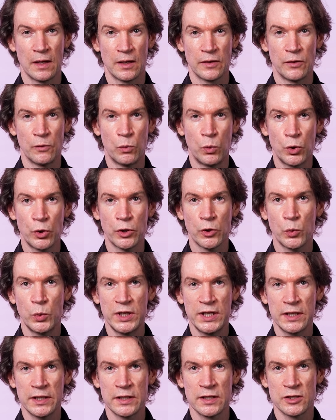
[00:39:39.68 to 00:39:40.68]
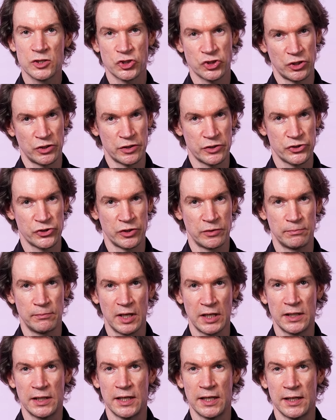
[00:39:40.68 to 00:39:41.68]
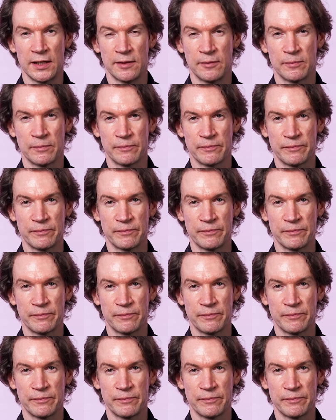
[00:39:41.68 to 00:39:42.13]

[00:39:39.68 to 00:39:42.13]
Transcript: The work week starts on Monday.